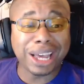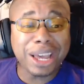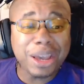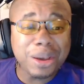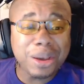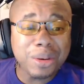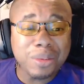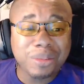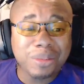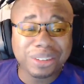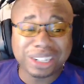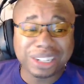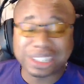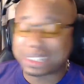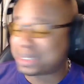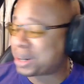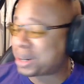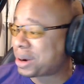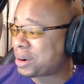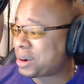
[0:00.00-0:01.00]

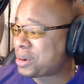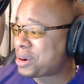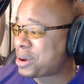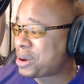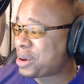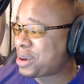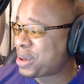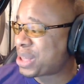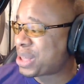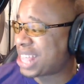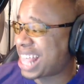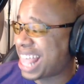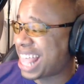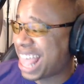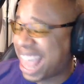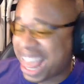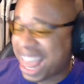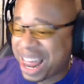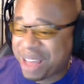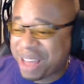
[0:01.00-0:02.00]
I don't know.
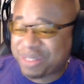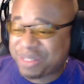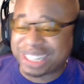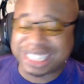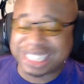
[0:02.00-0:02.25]
I mean,